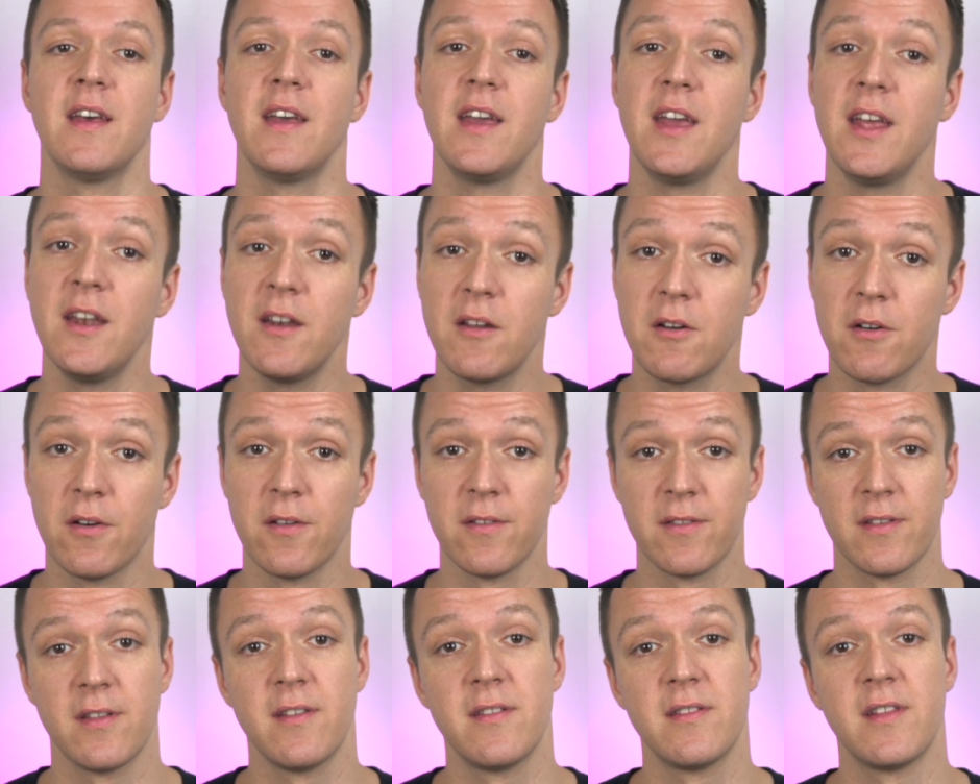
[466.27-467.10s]

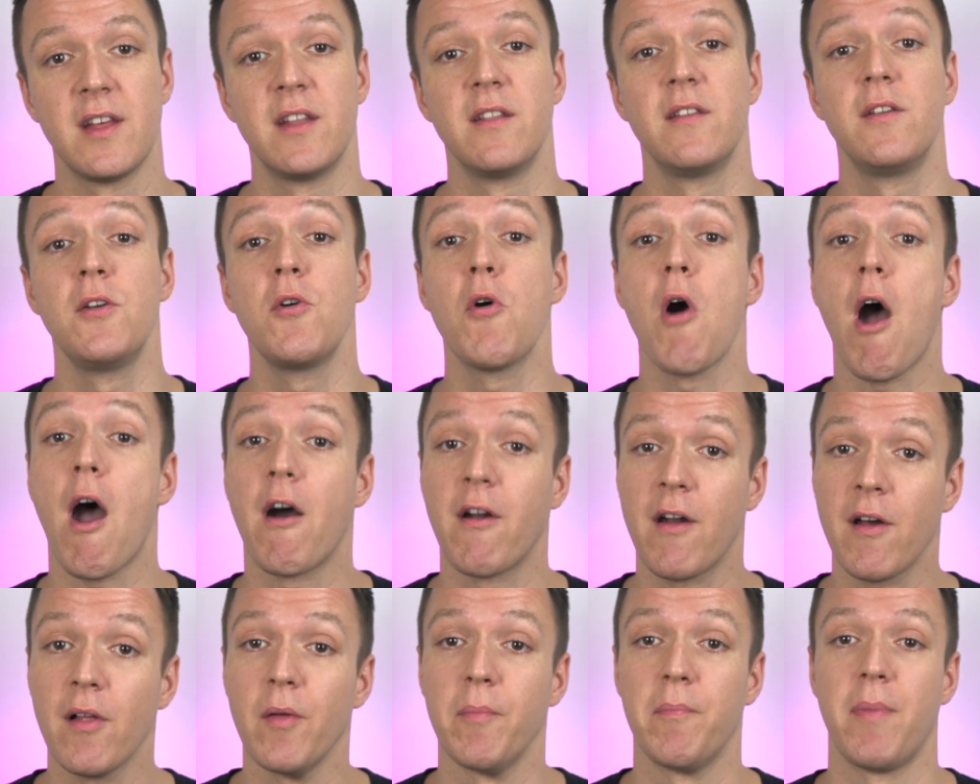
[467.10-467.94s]
inconsistent
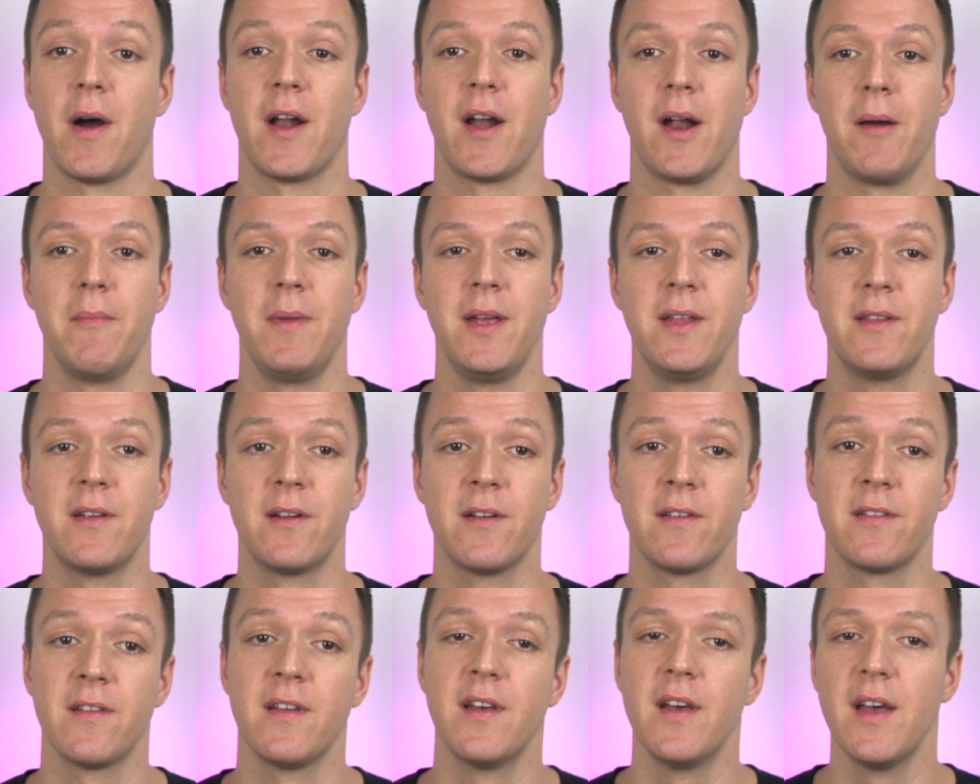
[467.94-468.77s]
URL
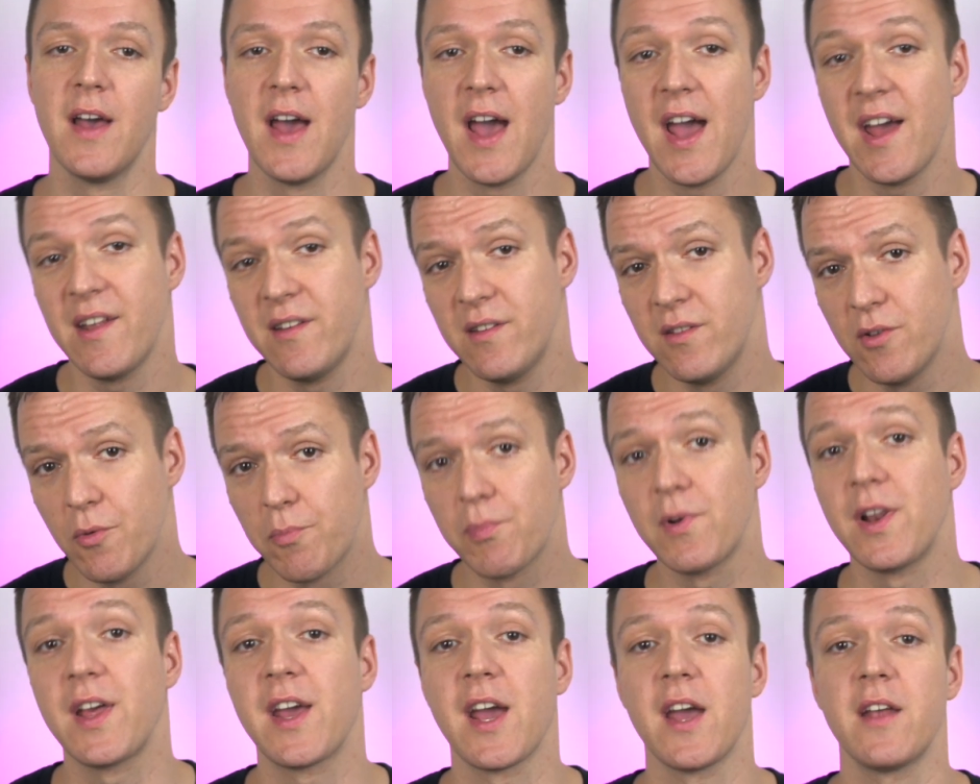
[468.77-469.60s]
parameters, and
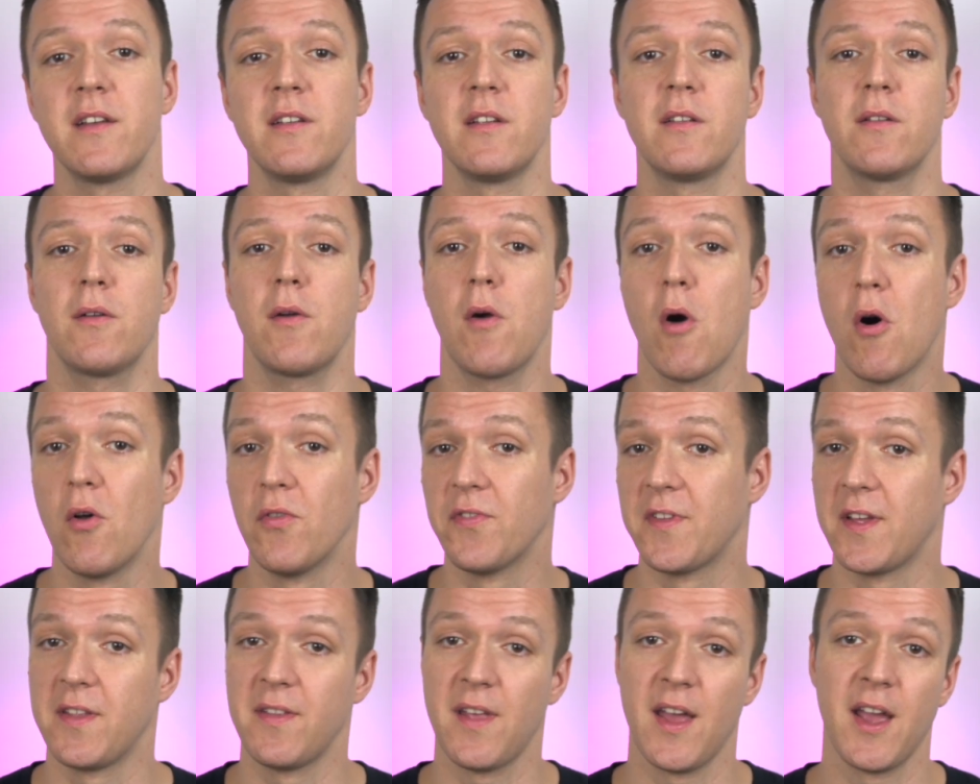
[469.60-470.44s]
duplicated
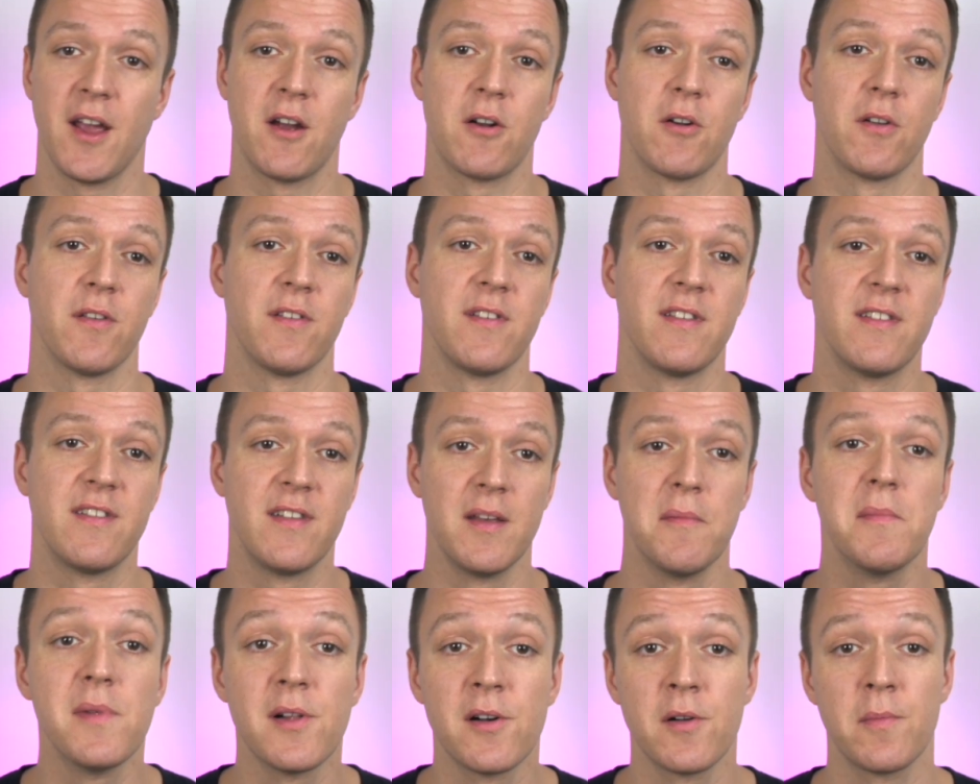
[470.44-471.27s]
content across
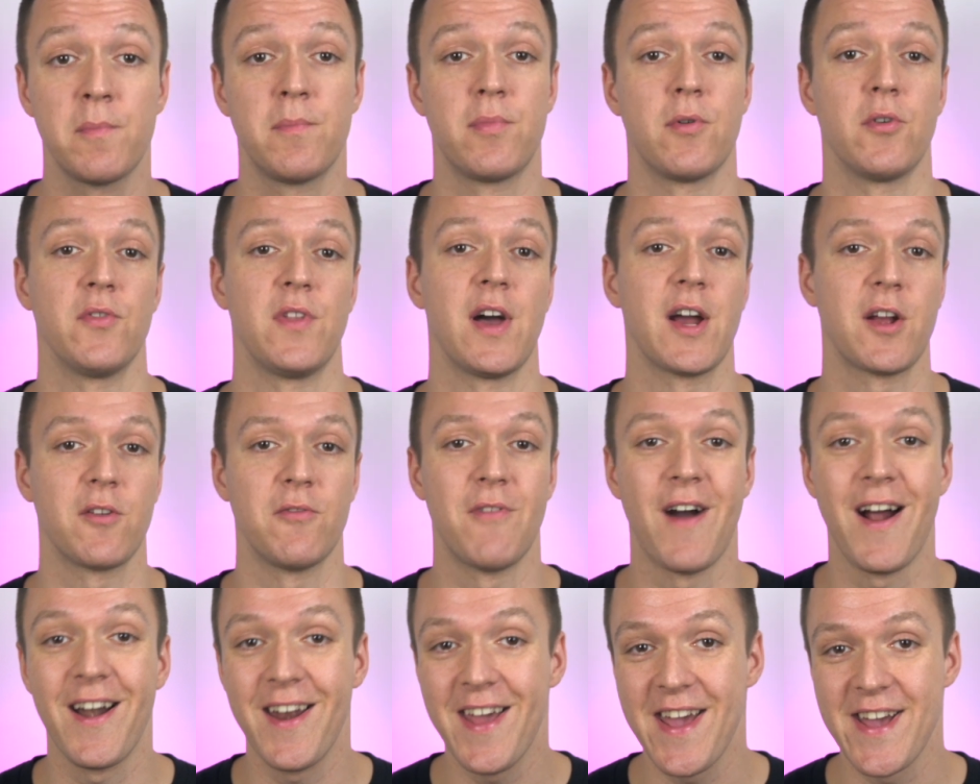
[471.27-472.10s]
similar product
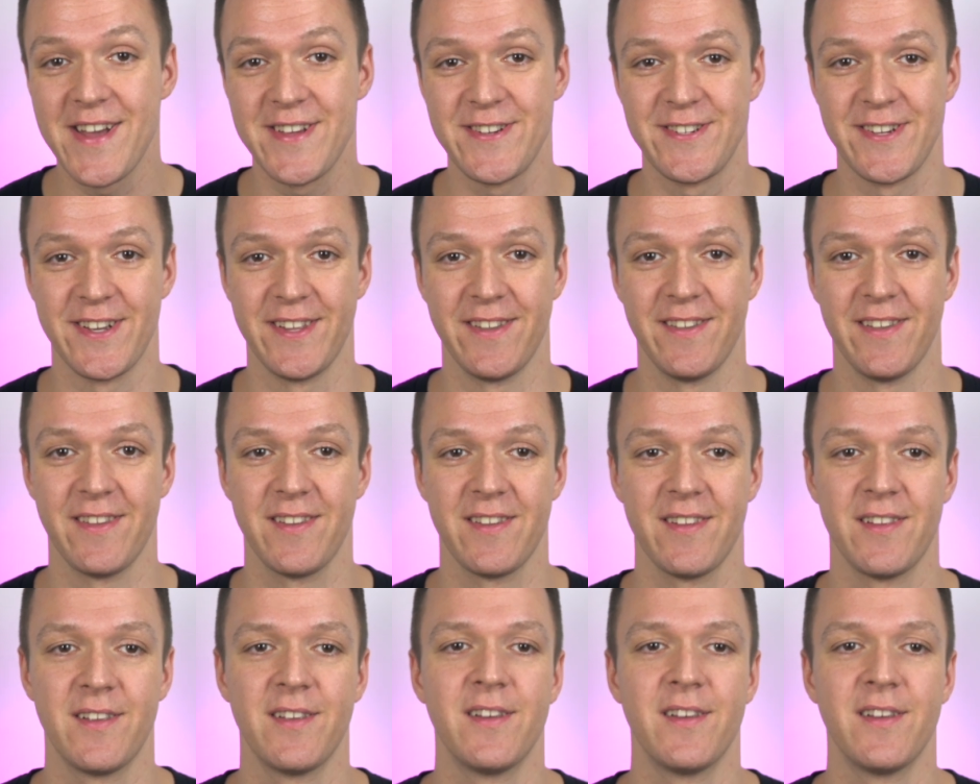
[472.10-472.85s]
variations.